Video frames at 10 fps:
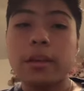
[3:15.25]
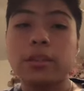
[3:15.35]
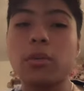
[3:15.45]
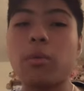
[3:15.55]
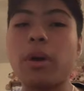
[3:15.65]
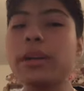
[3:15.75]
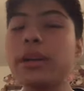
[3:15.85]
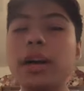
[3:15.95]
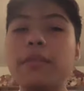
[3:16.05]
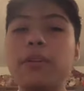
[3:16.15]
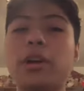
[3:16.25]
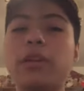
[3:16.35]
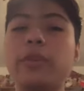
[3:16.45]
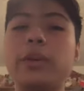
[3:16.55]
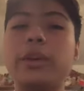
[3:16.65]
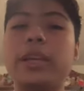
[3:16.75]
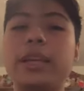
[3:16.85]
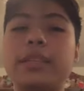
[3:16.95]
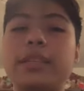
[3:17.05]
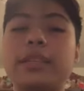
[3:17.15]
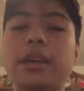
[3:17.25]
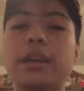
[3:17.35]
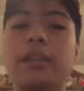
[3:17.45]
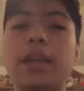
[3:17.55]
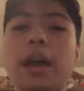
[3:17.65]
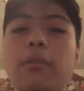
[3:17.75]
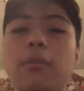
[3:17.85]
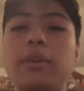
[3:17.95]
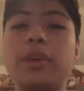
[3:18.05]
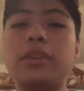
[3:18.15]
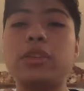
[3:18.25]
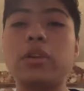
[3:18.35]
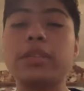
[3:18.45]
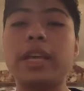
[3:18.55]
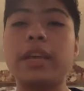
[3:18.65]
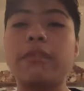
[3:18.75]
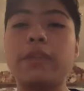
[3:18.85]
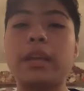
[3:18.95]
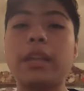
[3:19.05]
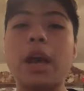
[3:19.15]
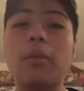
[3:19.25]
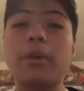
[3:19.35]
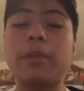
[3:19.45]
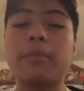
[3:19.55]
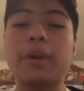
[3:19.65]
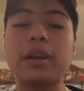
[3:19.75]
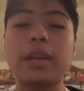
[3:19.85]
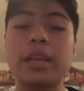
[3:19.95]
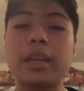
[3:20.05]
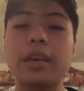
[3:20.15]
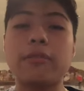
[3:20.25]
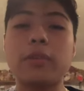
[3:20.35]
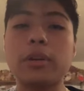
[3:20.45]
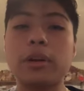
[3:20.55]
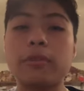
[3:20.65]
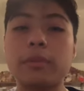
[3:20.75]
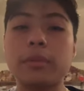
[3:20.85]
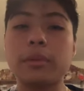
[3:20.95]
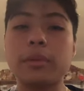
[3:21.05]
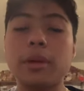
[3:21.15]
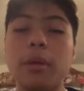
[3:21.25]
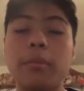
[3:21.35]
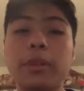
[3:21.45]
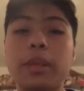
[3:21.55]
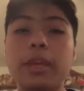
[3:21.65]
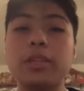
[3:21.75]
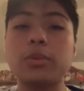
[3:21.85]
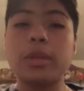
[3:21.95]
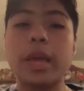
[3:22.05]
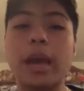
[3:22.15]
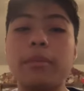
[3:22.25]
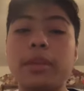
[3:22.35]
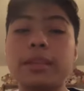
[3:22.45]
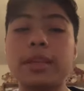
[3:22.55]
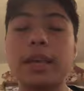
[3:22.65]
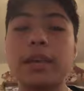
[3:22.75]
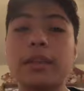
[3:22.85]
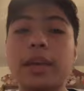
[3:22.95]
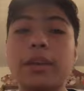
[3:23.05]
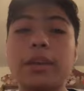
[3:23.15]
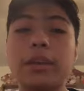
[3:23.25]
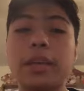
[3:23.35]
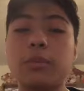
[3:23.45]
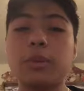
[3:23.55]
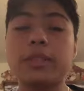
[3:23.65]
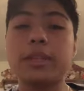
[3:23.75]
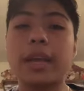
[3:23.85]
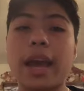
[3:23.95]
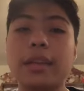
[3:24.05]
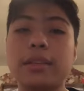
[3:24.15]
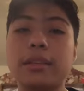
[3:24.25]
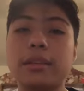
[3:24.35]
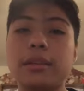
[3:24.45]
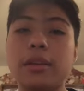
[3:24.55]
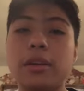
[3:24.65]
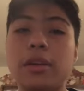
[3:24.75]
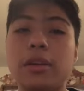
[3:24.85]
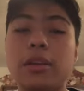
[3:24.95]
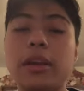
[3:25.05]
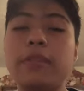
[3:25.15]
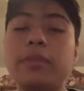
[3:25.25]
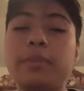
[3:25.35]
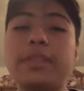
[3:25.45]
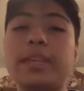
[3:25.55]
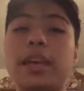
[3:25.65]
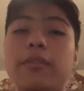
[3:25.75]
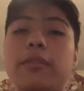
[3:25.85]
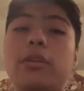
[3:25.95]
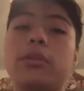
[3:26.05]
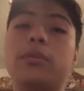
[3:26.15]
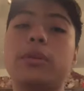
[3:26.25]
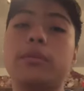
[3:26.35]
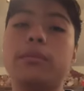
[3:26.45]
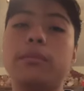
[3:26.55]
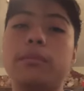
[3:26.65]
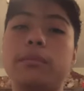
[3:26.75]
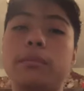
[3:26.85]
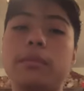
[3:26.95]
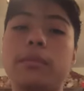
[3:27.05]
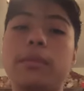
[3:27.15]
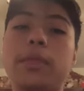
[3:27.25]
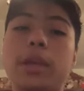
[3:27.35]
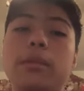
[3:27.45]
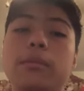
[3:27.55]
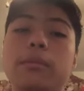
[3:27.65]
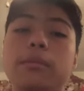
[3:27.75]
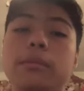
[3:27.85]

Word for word: So why not have a car for your kids that will be so safely and not worry about getting a phone call from the police or the ambulance saying that your kid was in an accident. You have to be safe on the road. Thank you.